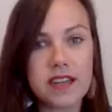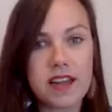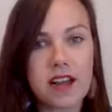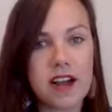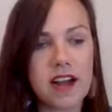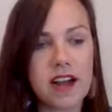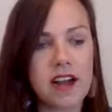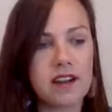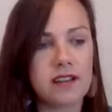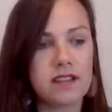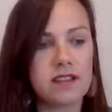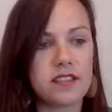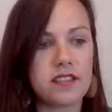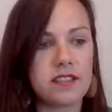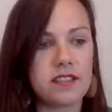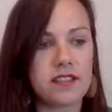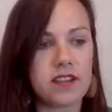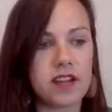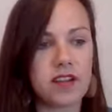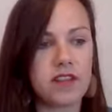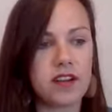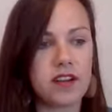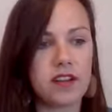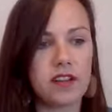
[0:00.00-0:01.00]
I
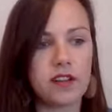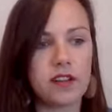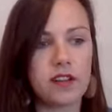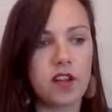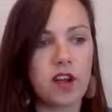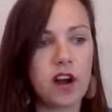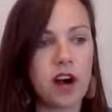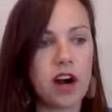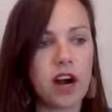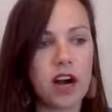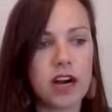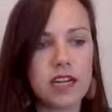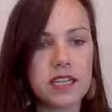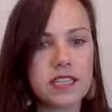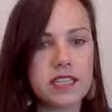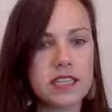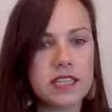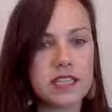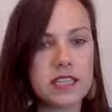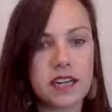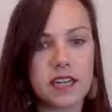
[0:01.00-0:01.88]
felt lost.